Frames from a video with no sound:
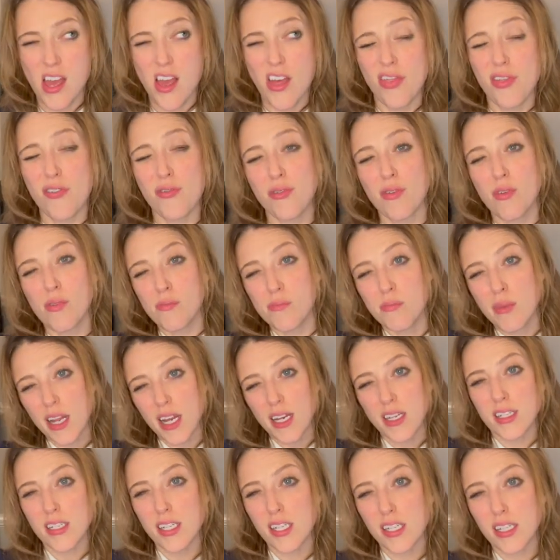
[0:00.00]
The
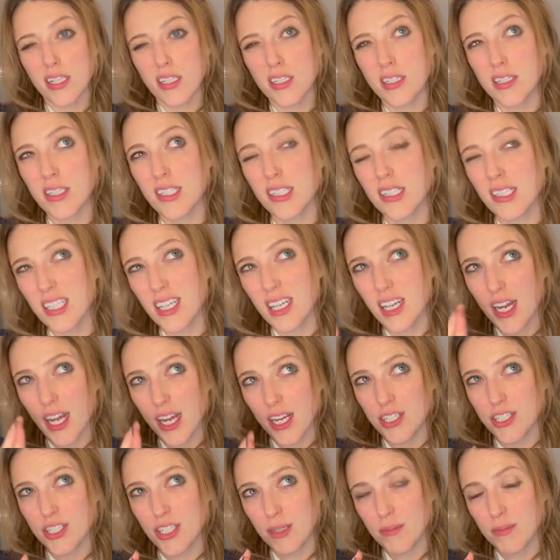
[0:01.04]
romantic
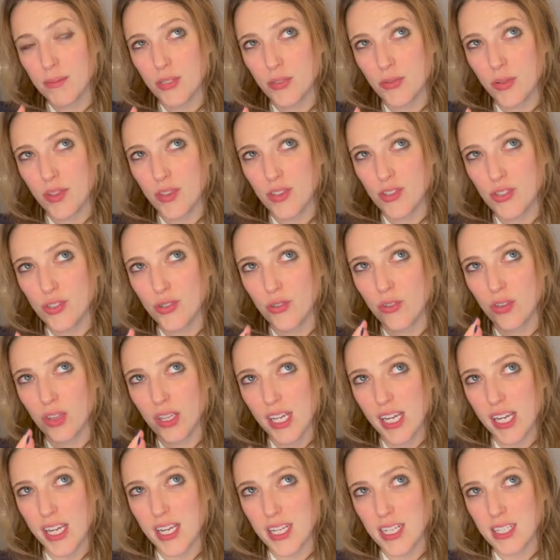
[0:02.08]
connection between the 2
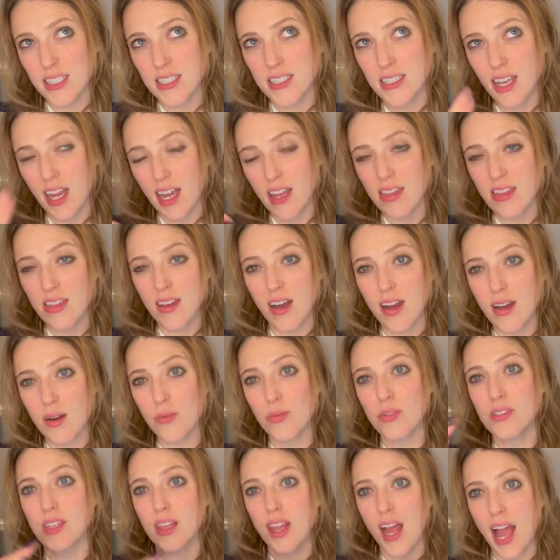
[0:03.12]
leads I thought
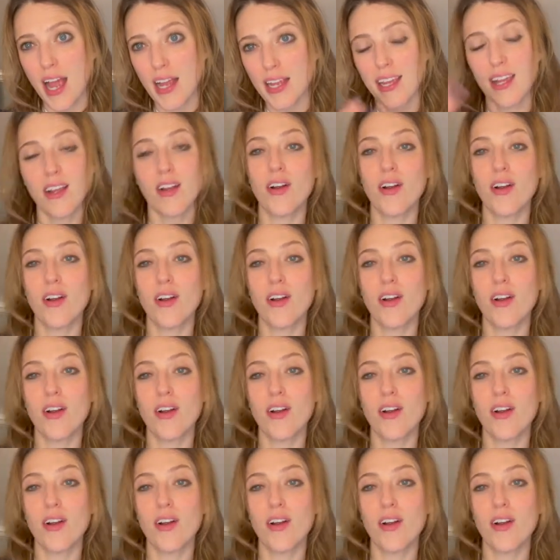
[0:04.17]
was lacking,